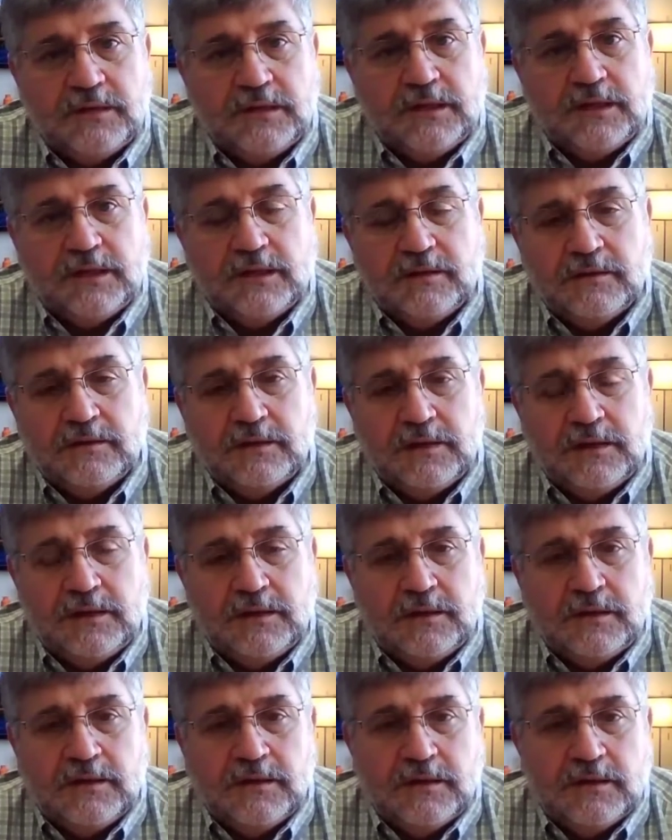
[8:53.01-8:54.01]
And
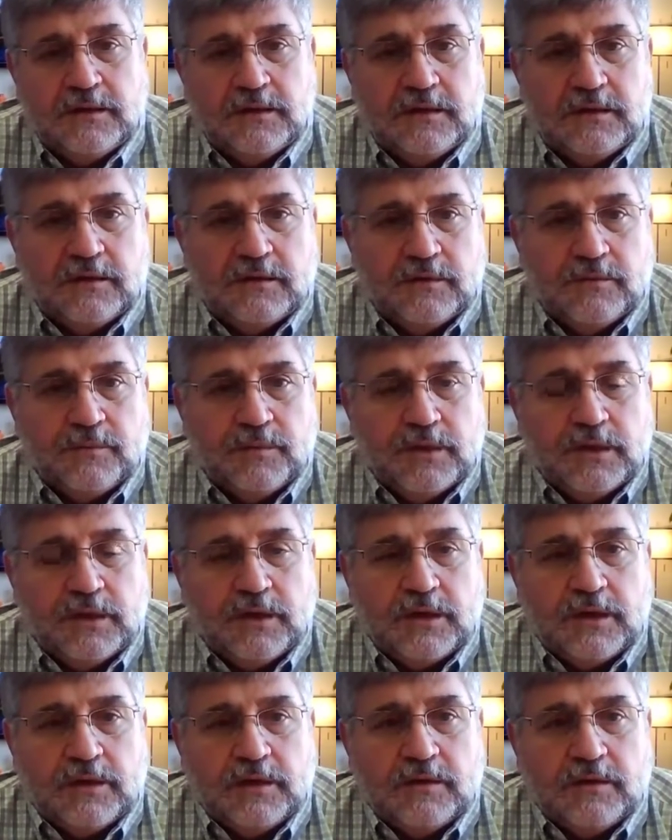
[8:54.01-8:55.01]
um,
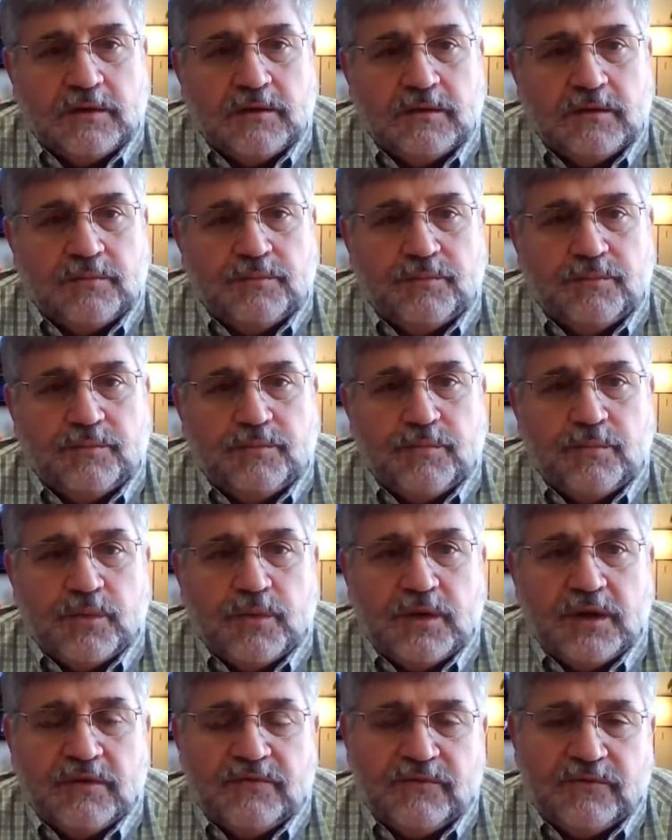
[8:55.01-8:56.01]
the,
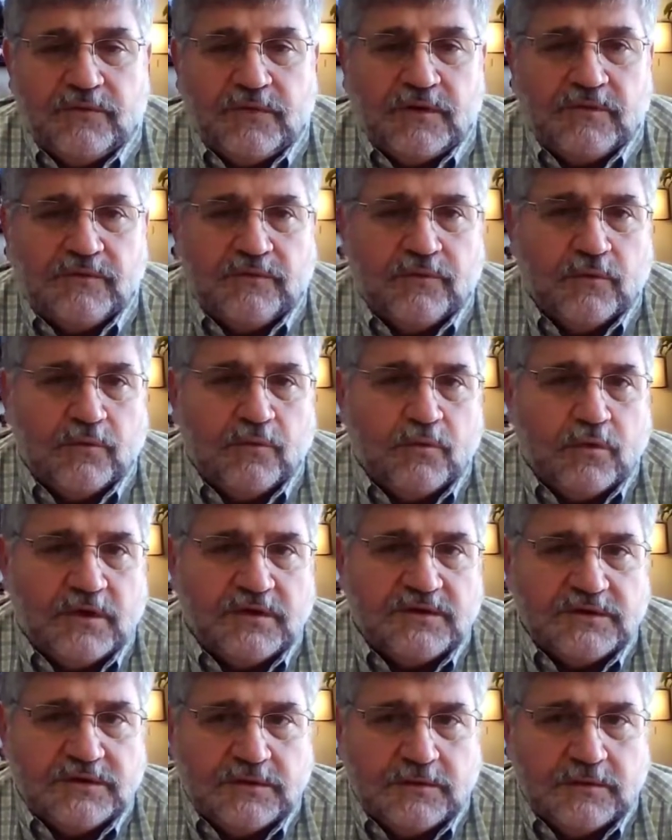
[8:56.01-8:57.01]
if if there
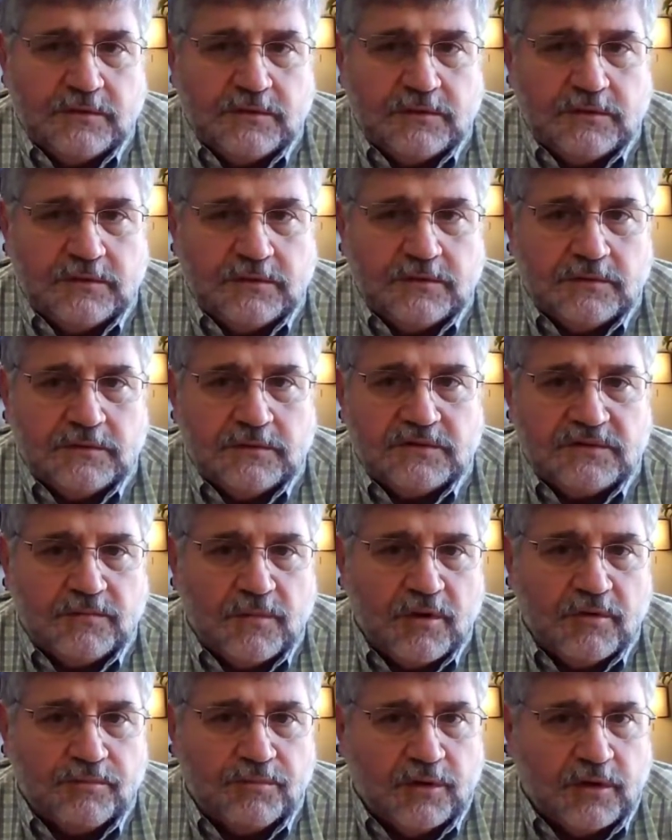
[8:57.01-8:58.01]
wasn't
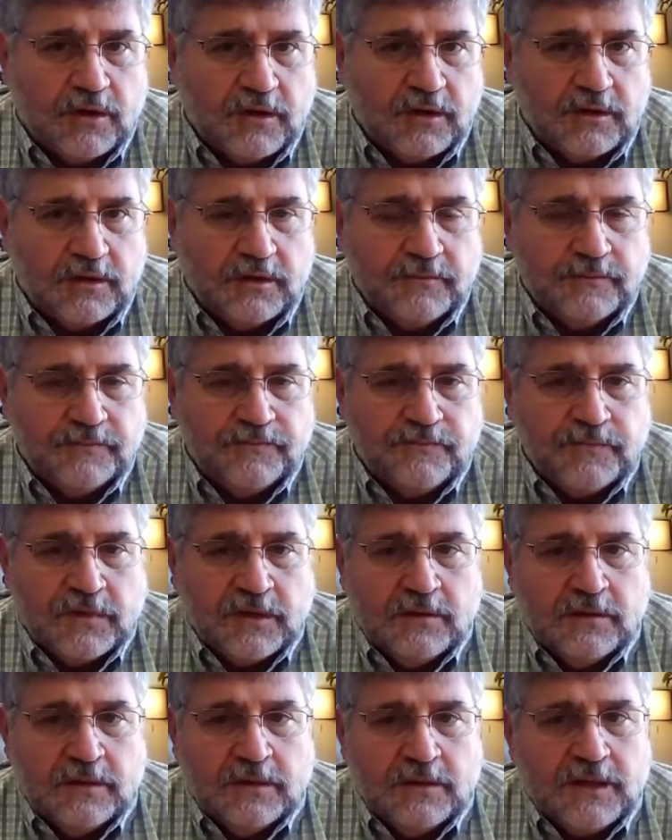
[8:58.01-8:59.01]
Smart Plug,
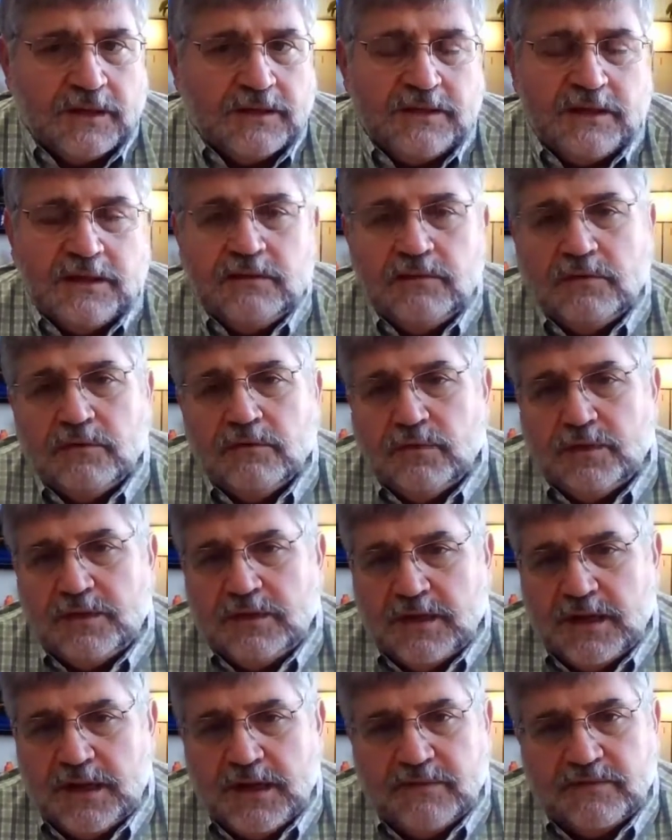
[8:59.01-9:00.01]
that dealer
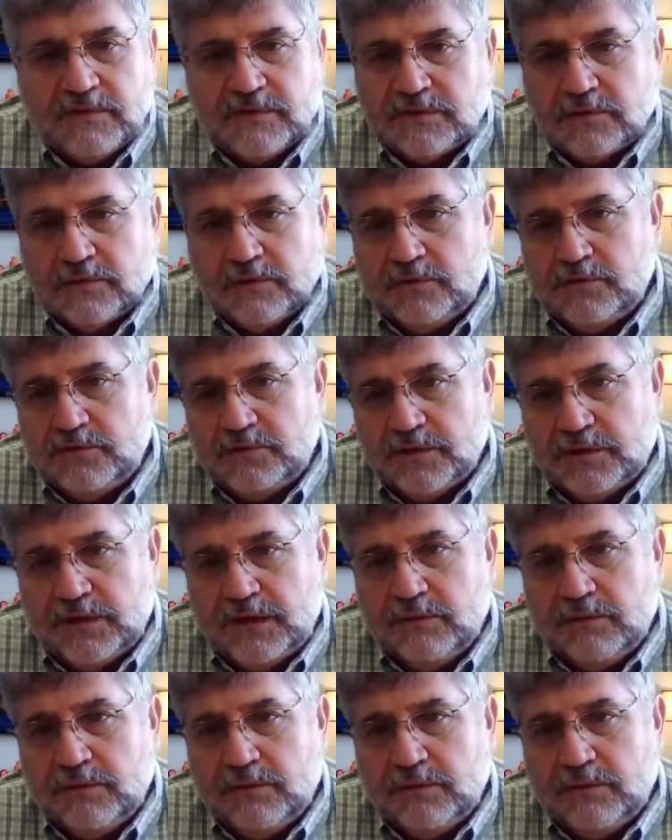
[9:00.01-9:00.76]
wouldn't have a solution.